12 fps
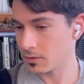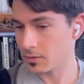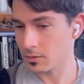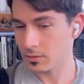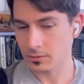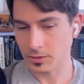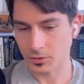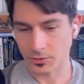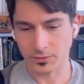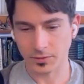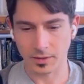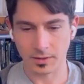
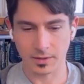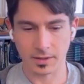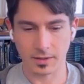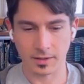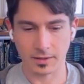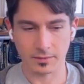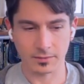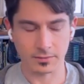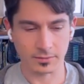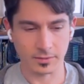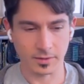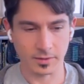literacy and,
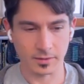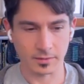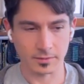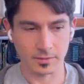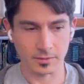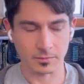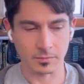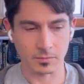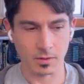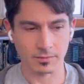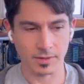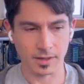
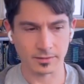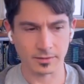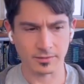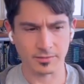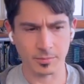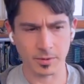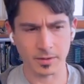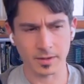all of that stuff. But